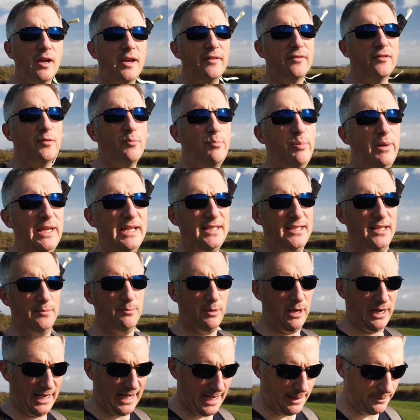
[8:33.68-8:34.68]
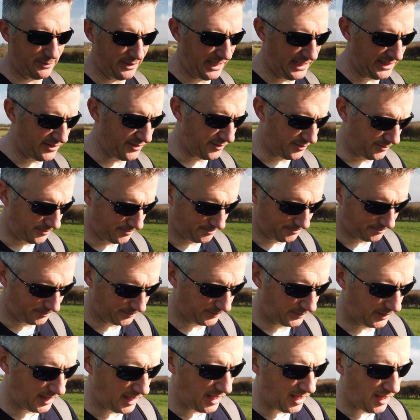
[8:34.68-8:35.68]
I have completed my lab test.
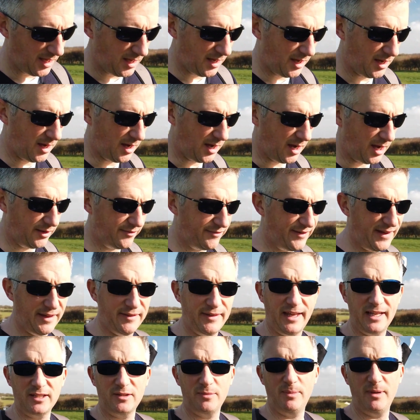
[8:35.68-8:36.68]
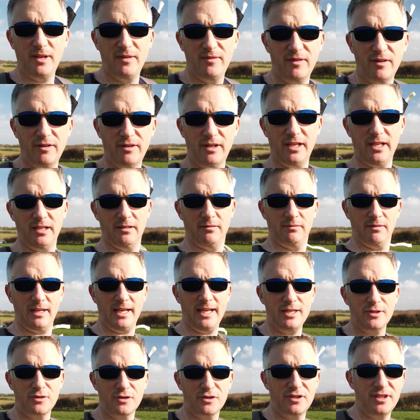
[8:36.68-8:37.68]
I found that to be a very
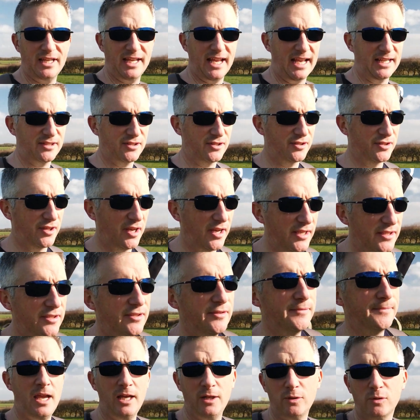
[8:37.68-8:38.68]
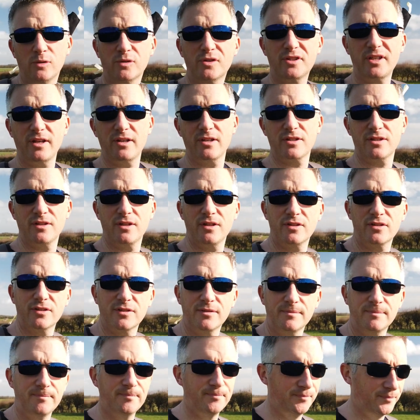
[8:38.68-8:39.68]
interesting exercise. In all
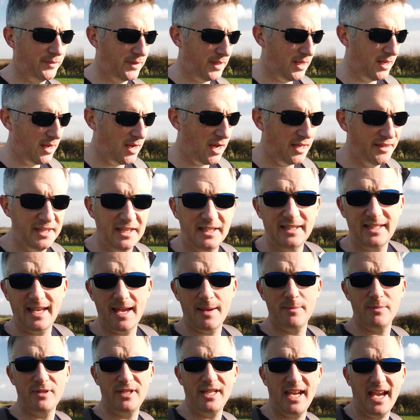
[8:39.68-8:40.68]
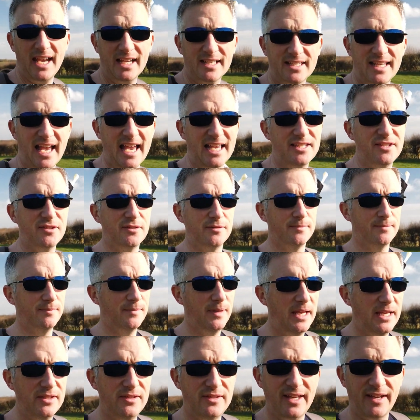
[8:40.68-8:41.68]
seriousness, I think the MTX-S
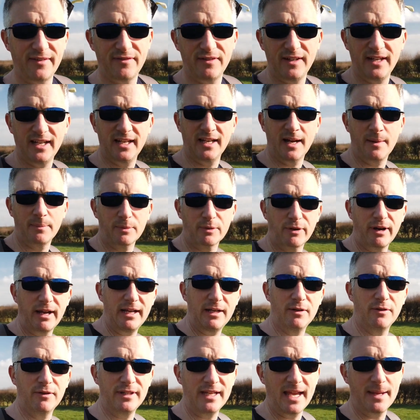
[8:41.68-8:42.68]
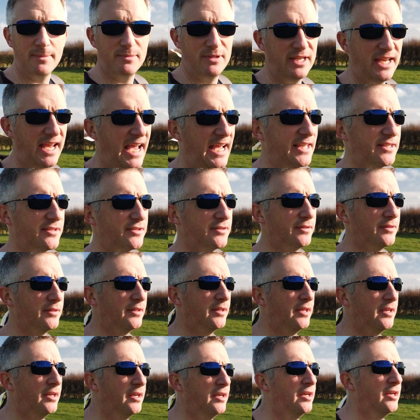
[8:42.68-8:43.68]
is definitely an upgrade on the
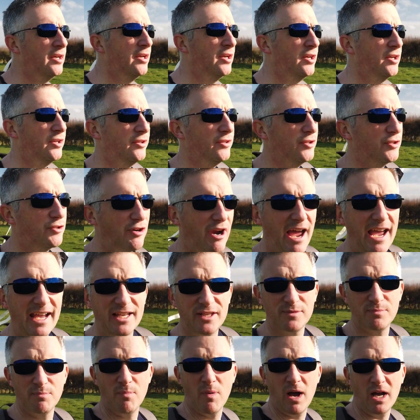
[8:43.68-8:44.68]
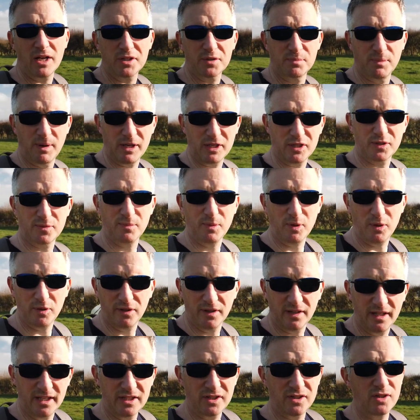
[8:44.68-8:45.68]
MTX. The drag is much, much
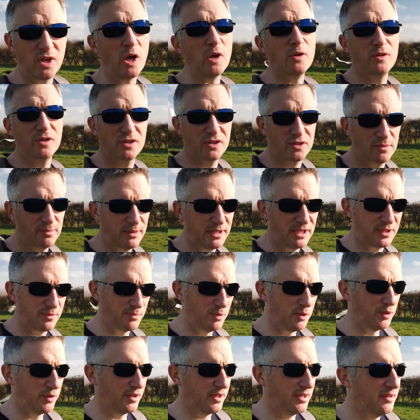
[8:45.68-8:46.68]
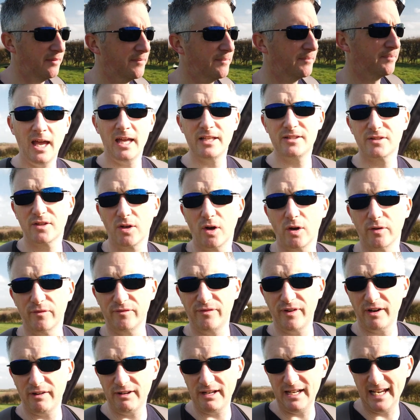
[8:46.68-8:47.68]
smoother. It's noticeably smoother. It's got
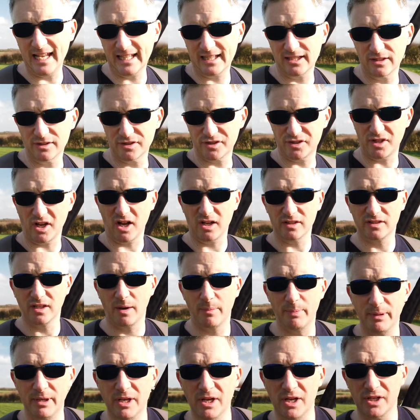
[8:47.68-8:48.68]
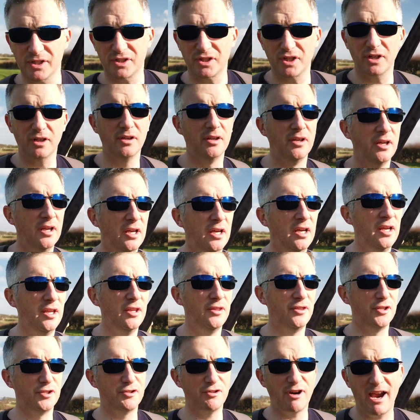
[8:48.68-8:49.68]
very little startup inertia.
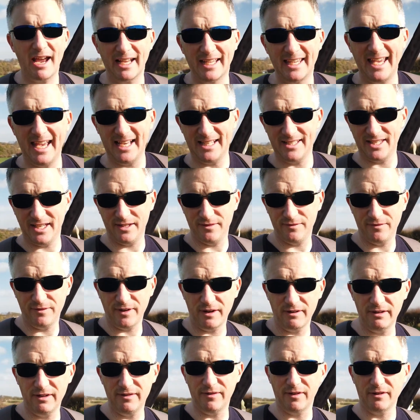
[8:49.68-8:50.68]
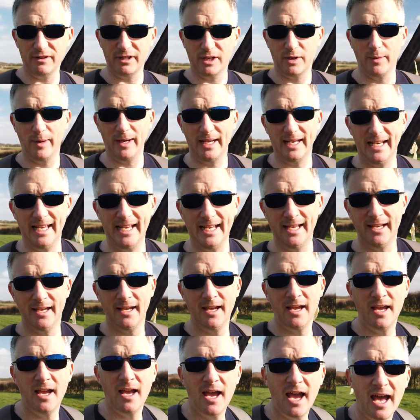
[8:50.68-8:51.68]
The drag kicks in very, very quickly.
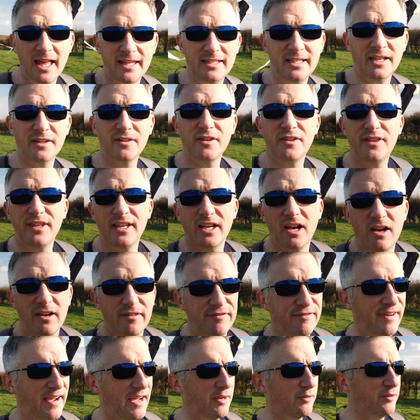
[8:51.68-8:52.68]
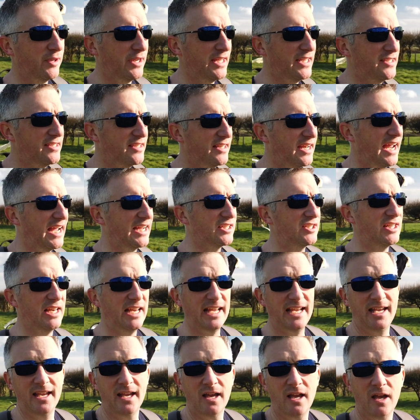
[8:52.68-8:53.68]
And the other thing I found is that
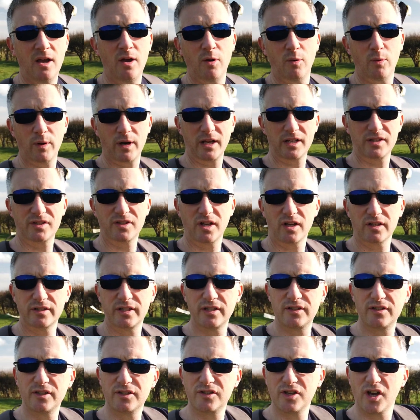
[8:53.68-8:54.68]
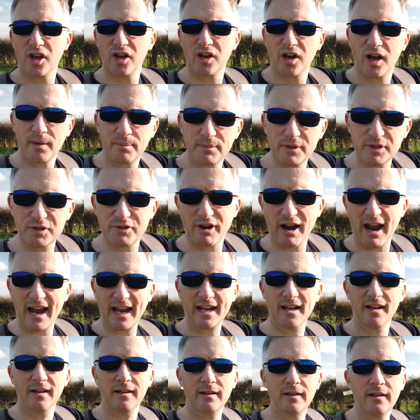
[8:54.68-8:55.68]
actually, when I started to turn up the
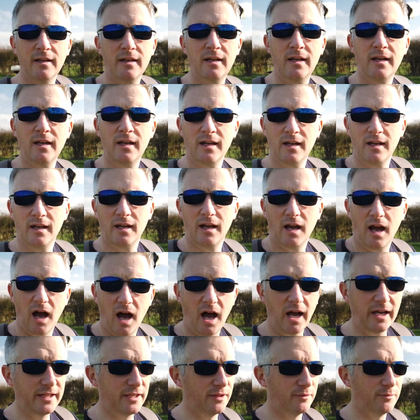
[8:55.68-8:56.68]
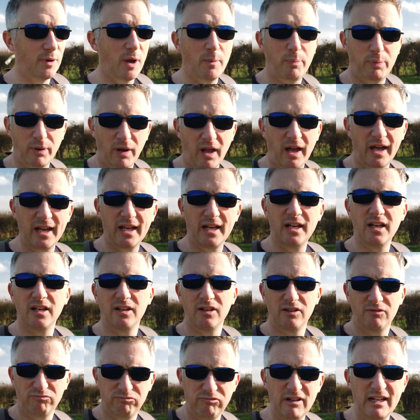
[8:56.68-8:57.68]
drag, I could apply
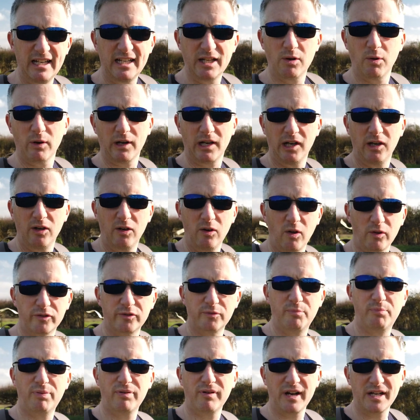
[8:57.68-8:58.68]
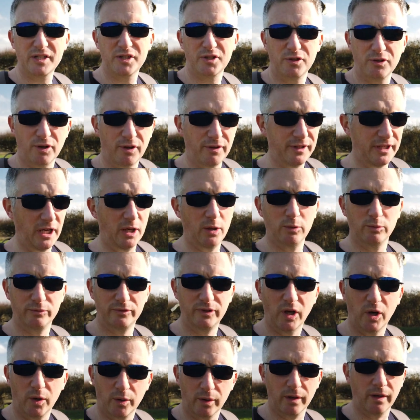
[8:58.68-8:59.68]
really quite a lot of pressure on the old
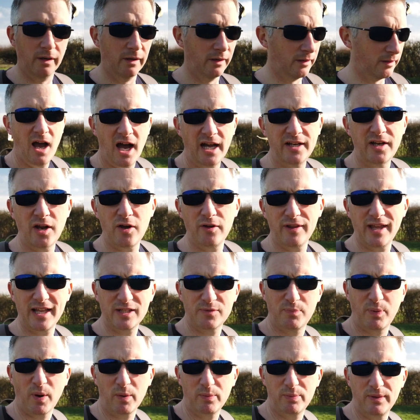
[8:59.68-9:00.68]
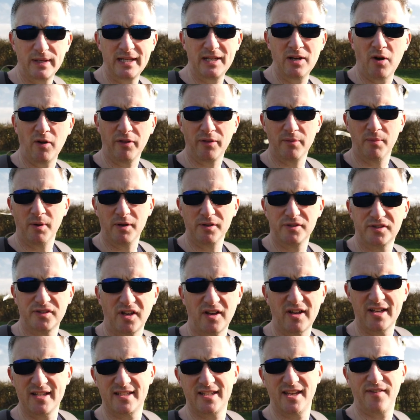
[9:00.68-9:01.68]
dog. I know that's probably not the most
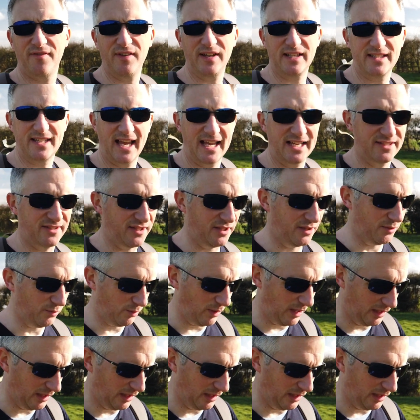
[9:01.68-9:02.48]
scientific test in the